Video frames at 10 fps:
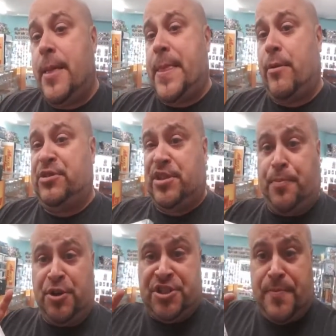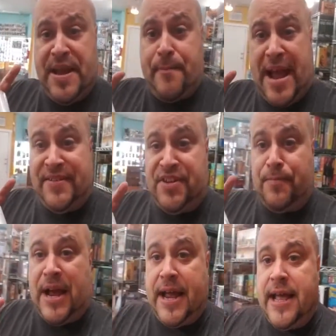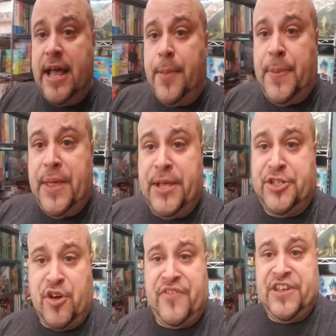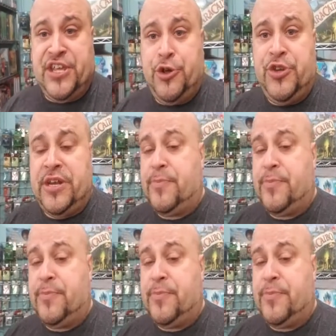that was supposed to be abandoned by the Soviet Union,